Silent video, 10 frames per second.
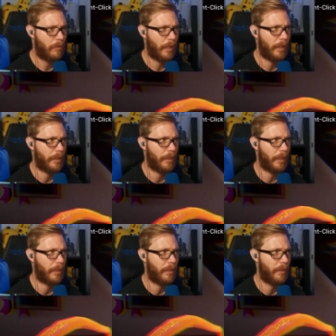Right
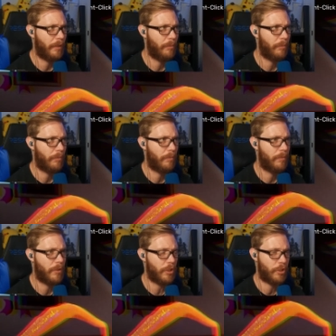click
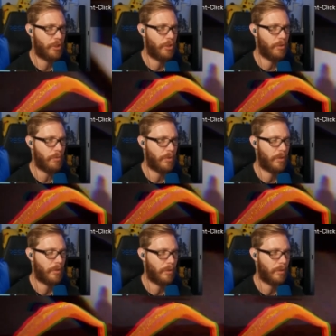to shoot.